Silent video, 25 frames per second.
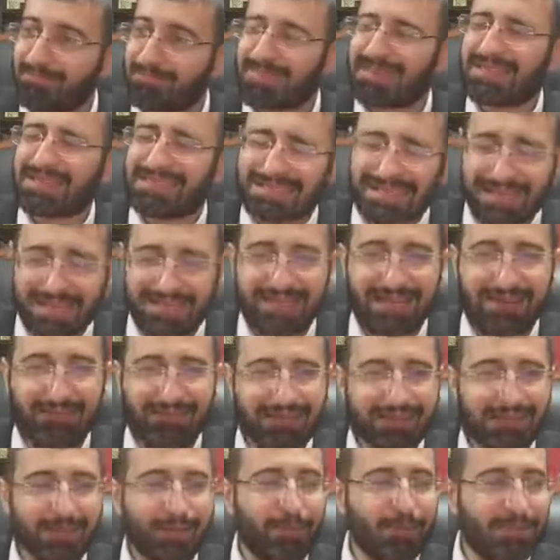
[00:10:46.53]
starts
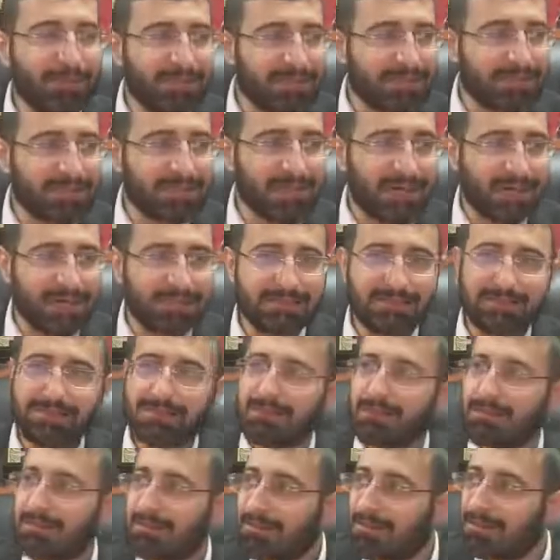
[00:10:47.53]
davening, opens his eyes,
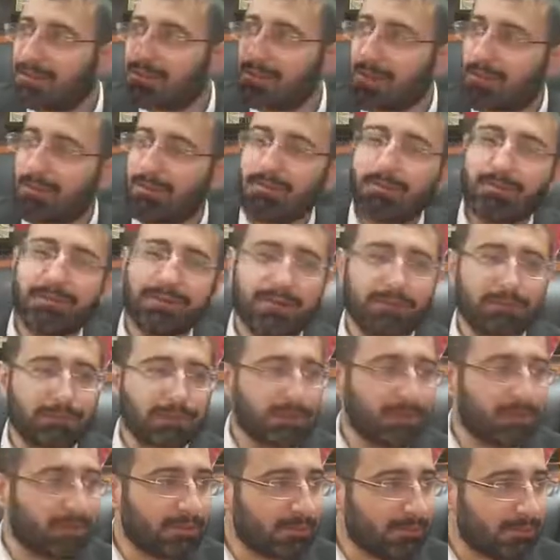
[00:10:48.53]
there's no window
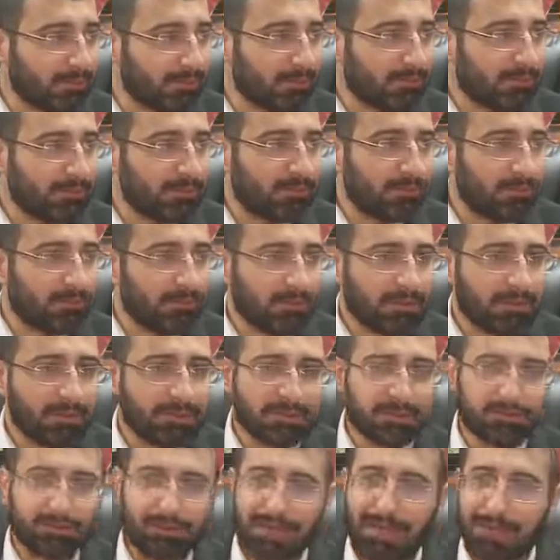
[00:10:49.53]
there. He
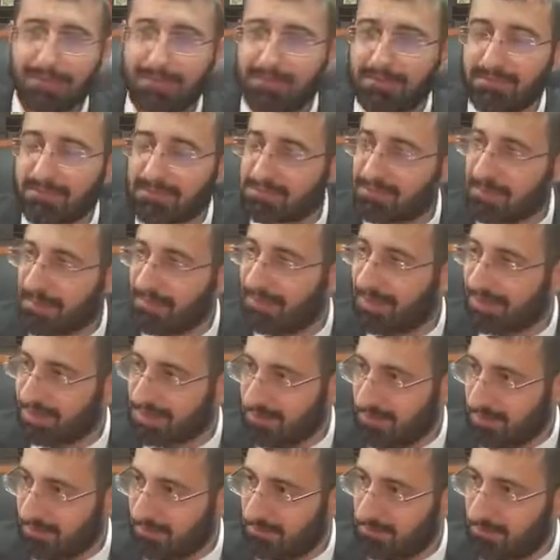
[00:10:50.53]
says, what happened? Where's my
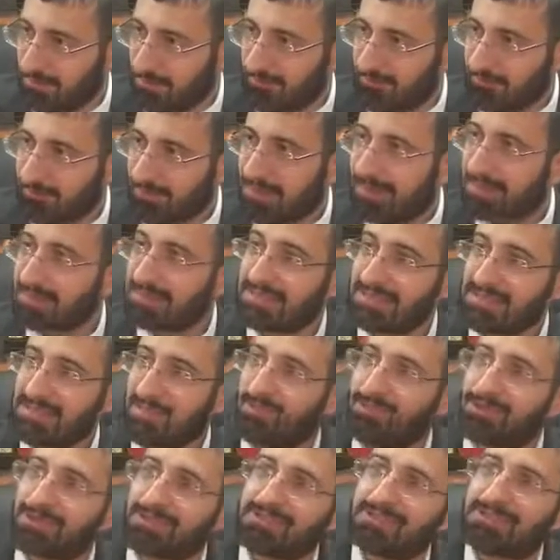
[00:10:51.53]
basket? He says, the
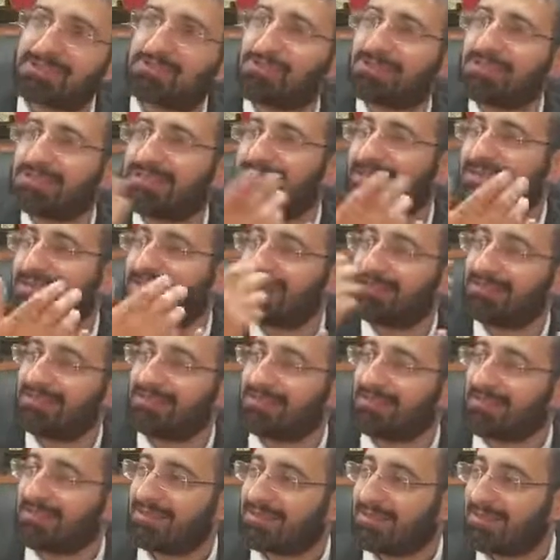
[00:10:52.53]
world is twisting.
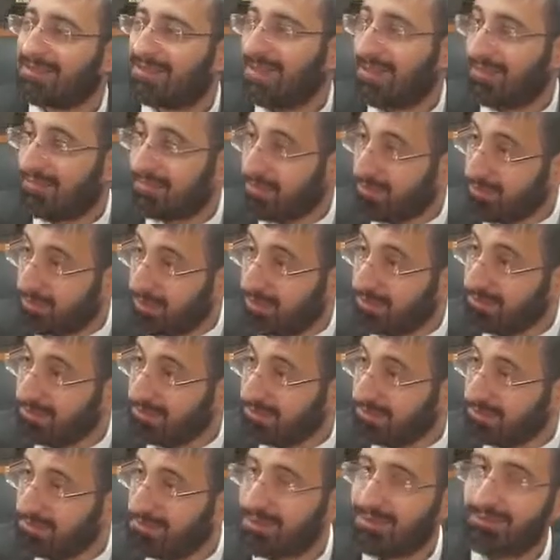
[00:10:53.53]
If you
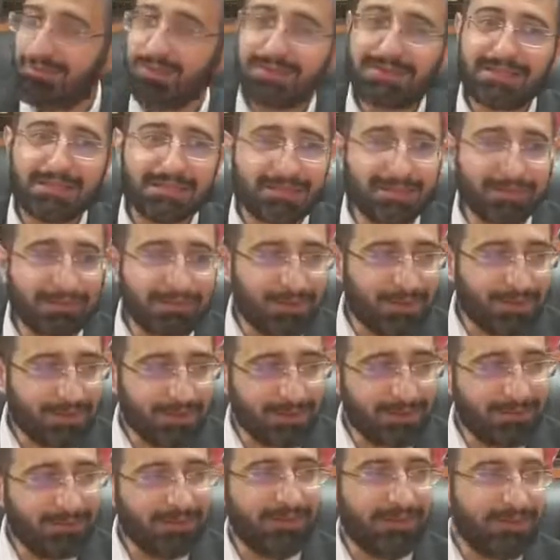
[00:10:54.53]
want, wait till
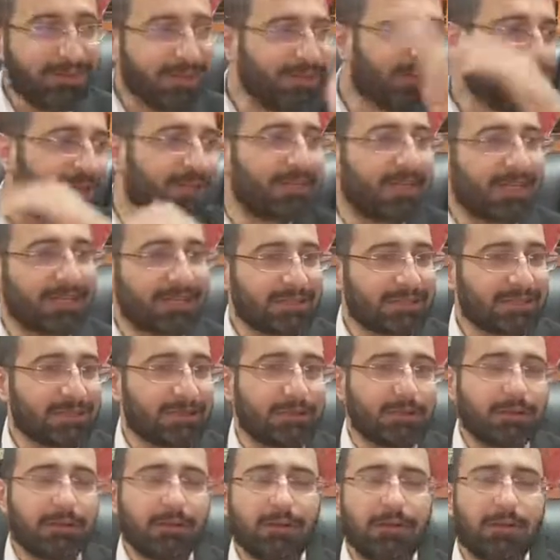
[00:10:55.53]
tomorrow, you'll get it.
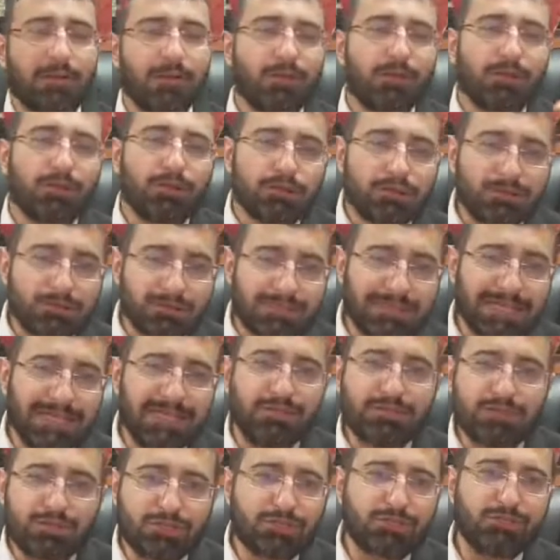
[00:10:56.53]

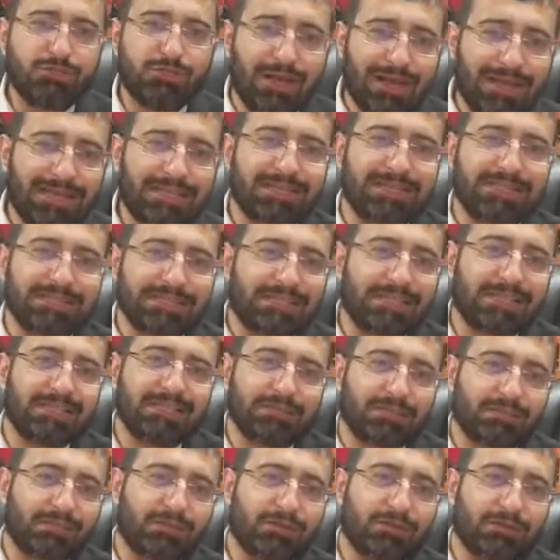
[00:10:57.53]
Did you understand
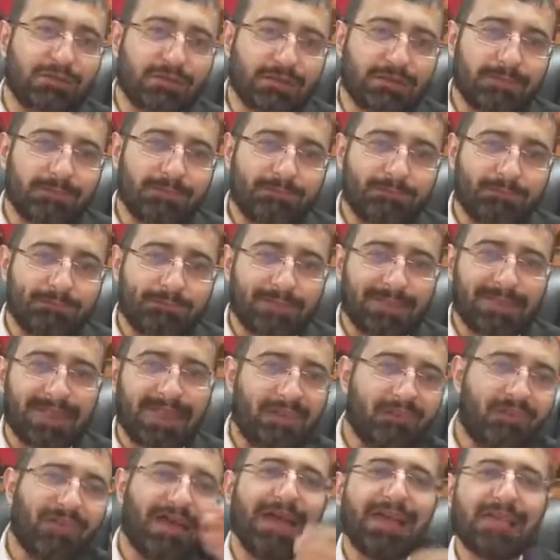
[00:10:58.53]
the story?
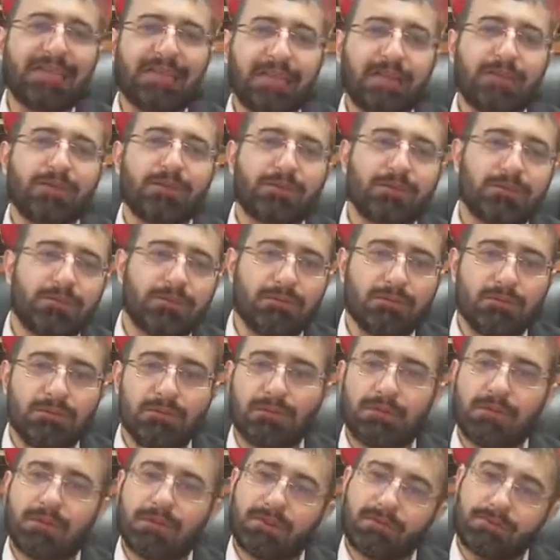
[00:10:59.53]
If I tell you,
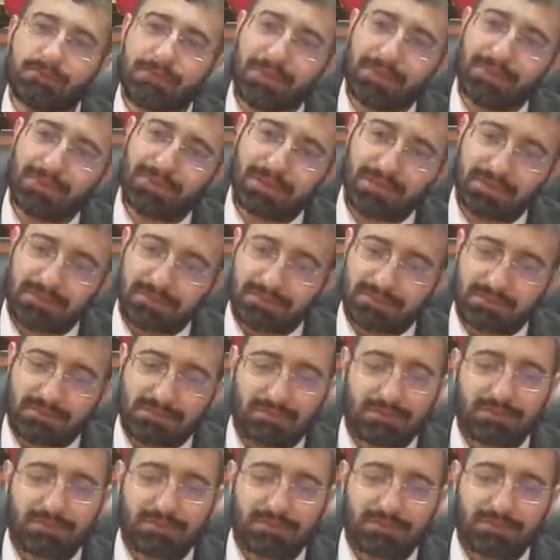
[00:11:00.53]
my brother,